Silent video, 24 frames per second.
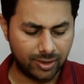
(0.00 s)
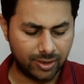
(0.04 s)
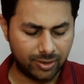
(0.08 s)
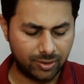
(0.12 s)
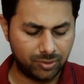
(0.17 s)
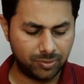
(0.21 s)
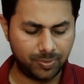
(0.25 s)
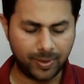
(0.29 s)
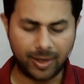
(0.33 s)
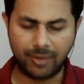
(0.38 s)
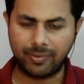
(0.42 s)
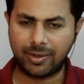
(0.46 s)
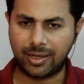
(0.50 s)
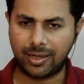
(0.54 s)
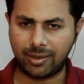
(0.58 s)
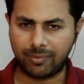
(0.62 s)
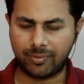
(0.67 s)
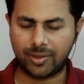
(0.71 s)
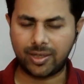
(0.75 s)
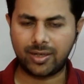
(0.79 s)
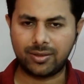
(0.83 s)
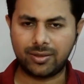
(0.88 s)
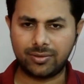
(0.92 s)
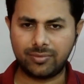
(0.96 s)
2 pi by
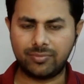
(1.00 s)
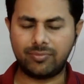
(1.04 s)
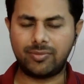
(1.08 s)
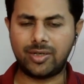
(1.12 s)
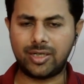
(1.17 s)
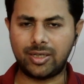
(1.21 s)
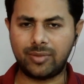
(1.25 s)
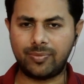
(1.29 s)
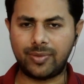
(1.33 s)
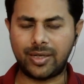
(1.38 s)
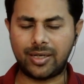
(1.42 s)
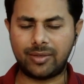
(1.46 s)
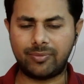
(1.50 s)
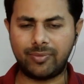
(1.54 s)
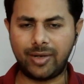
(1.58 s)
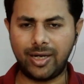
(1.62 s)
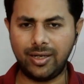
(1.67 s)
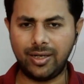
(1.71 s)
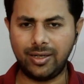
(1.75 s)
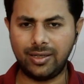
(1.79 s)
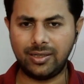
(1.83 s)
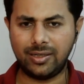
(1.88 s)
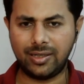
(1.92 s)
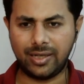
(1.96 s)
lambda multiplied
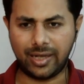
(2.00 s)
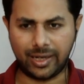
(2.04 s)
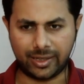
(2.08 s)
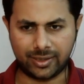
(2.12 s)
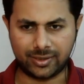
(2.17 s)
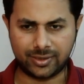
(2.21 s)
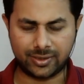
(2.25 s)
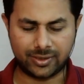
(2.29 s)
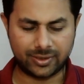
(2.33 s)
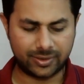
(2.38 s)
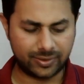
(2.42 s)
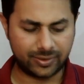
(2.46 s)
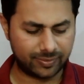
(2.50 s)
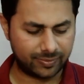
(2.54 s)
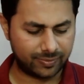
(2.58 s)
by x.